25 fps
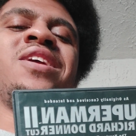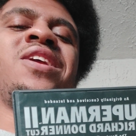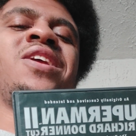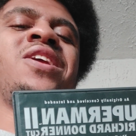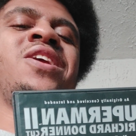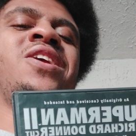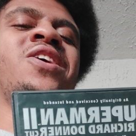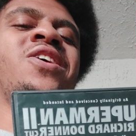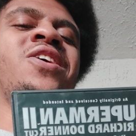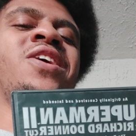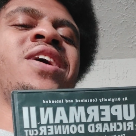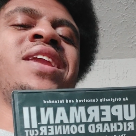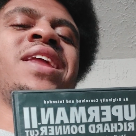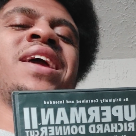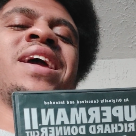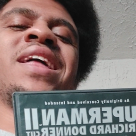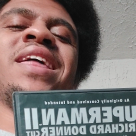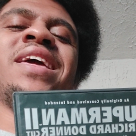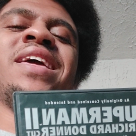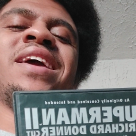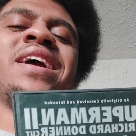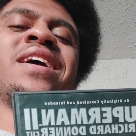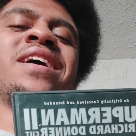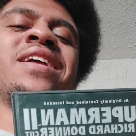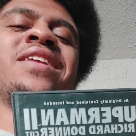you're going to get
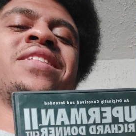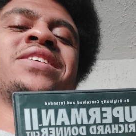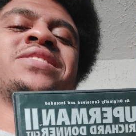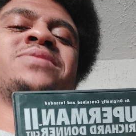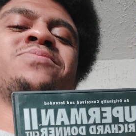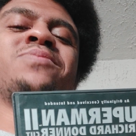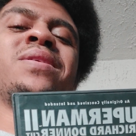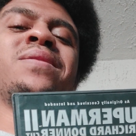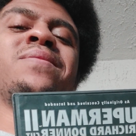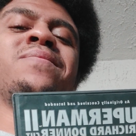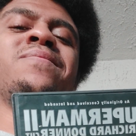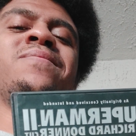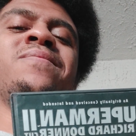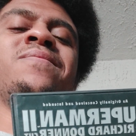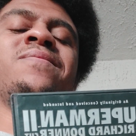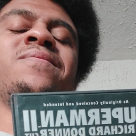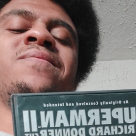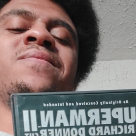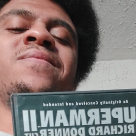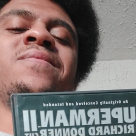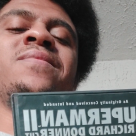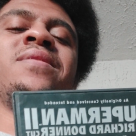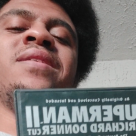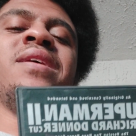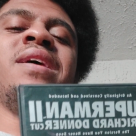a kick out of this one.
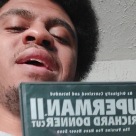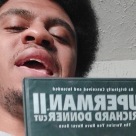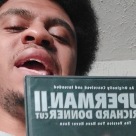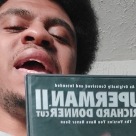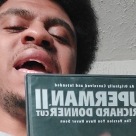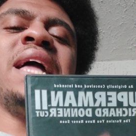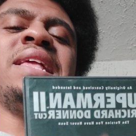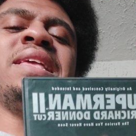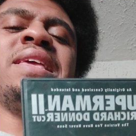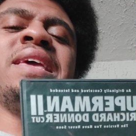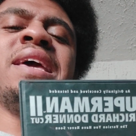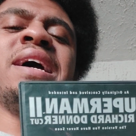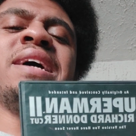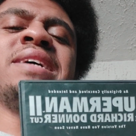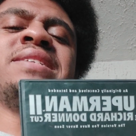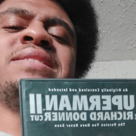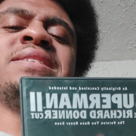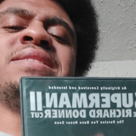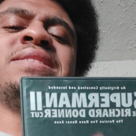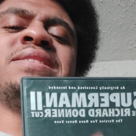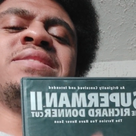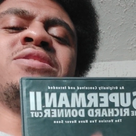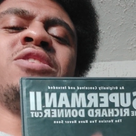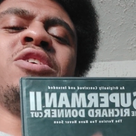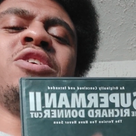And yes,
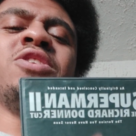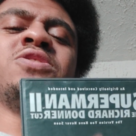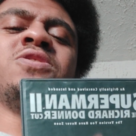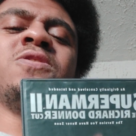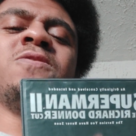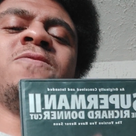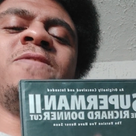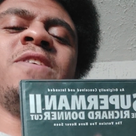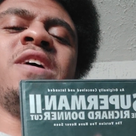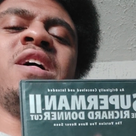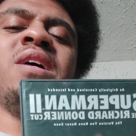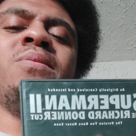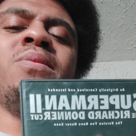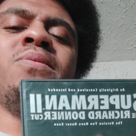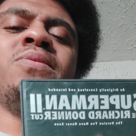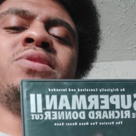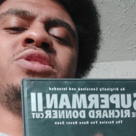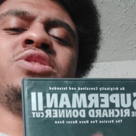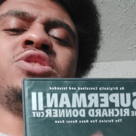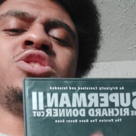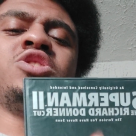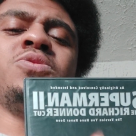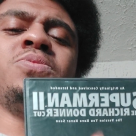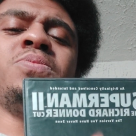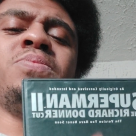this is also available
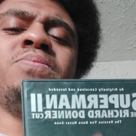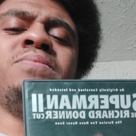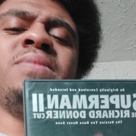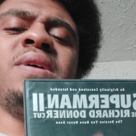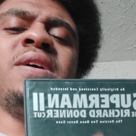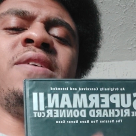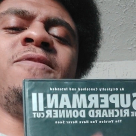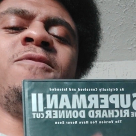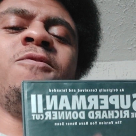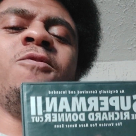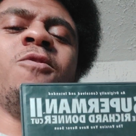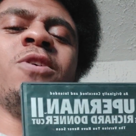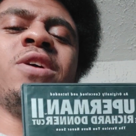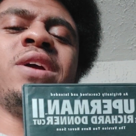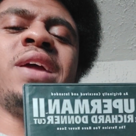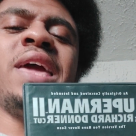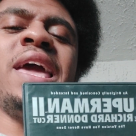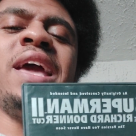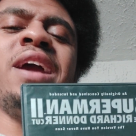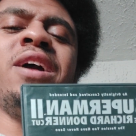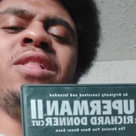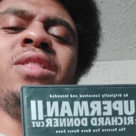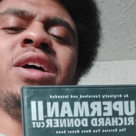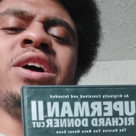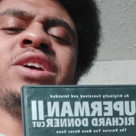with the Superman
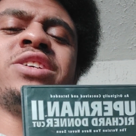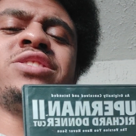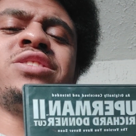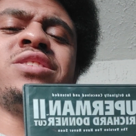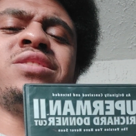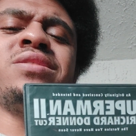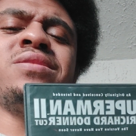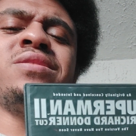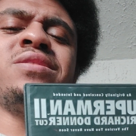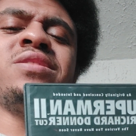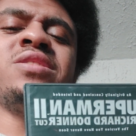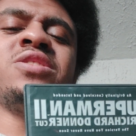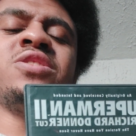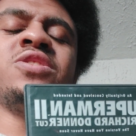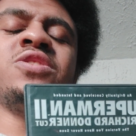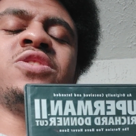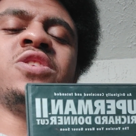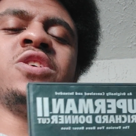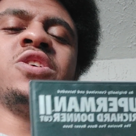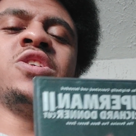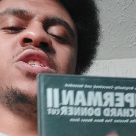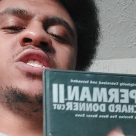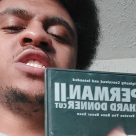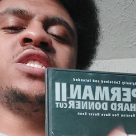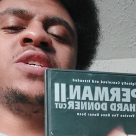4K collection.
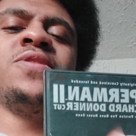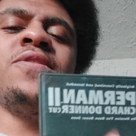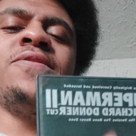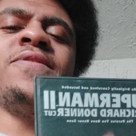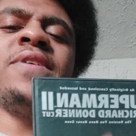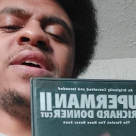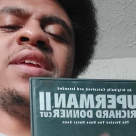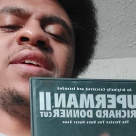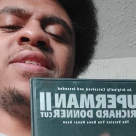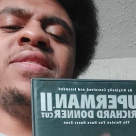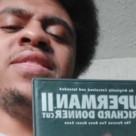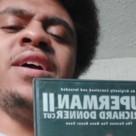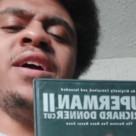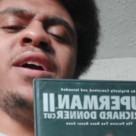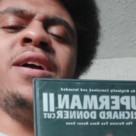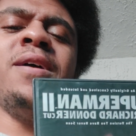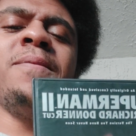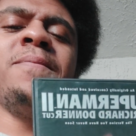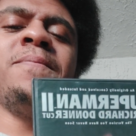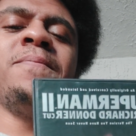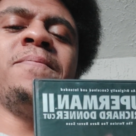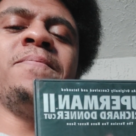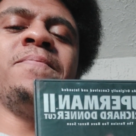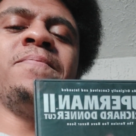So if you find it there,